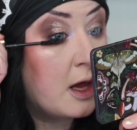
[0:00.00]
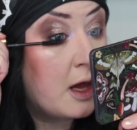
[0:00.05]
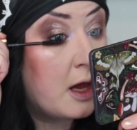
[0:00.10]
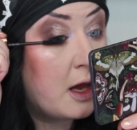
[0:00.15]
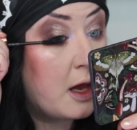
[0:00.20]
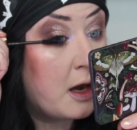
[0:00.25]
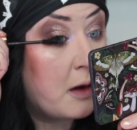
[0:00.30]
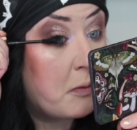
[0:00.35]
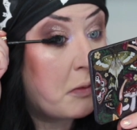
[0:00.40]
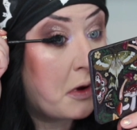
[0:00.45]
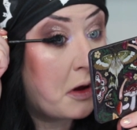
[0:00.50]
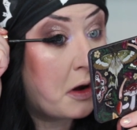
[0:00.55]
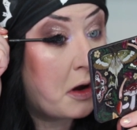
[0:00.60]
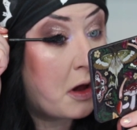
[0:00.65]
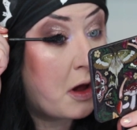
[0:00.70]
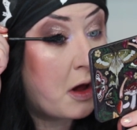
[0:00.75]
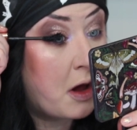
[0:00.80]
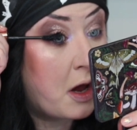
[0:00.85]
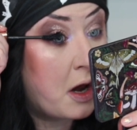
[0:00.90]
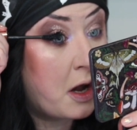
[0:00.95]
and put
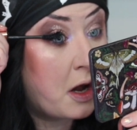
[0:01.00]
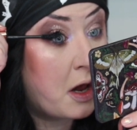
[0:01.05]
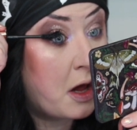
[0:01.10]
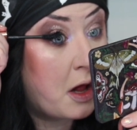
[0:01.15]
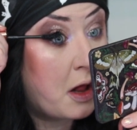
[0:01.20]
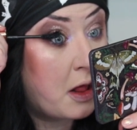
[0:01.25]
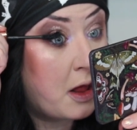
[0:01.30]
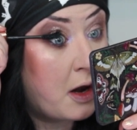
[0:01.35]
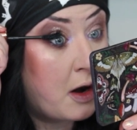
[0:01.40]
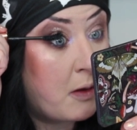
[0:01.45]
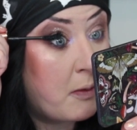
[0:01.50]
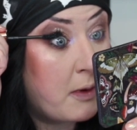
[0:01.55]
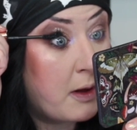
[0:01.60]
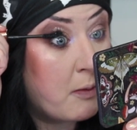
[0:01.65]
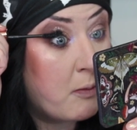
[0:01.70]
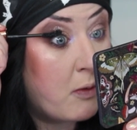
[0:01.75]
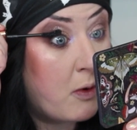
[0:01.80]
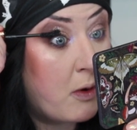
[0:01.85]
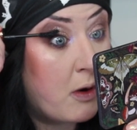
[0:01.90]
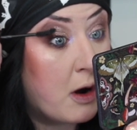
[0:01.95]
on a little
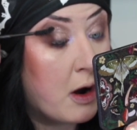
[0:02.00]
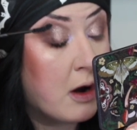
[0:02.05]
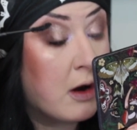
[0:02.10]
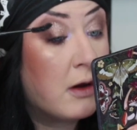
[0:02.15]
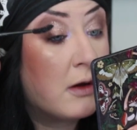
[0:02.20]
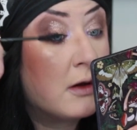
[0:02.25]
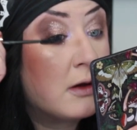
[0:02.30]
bit more.